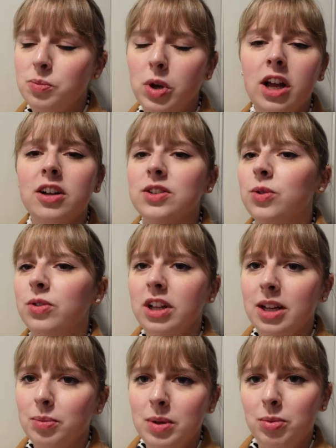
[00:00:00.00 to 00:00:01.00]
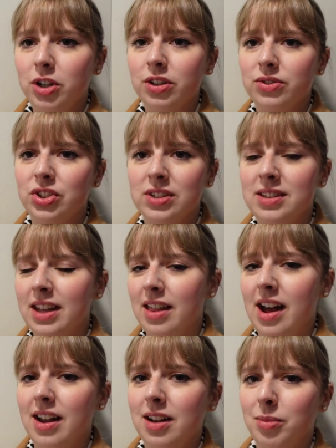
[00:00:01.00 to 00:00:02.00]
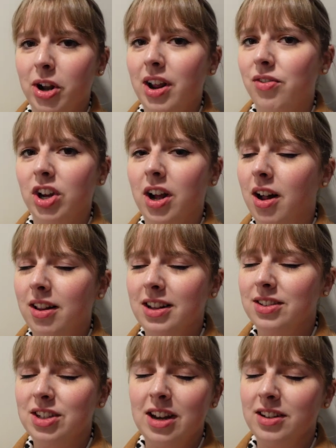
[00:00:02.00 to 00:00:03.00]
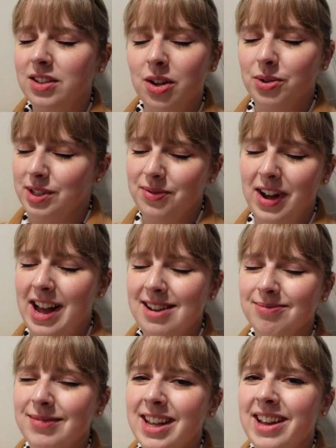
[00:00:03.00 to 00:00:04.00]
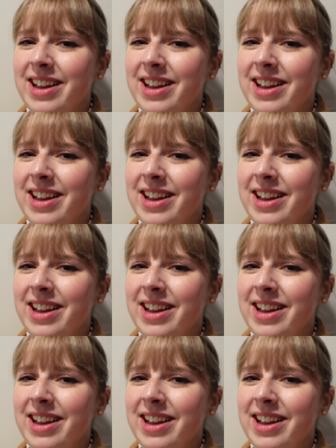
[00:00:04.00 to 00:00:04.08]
but I also feel like people just say that about every college and it's always fine.